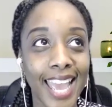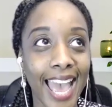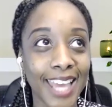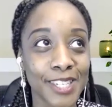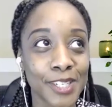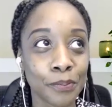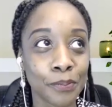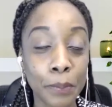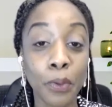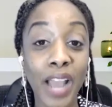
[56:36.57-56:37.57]
And
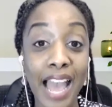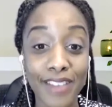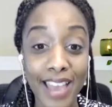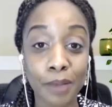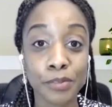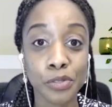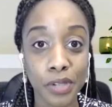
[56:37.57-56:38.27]
people have absolute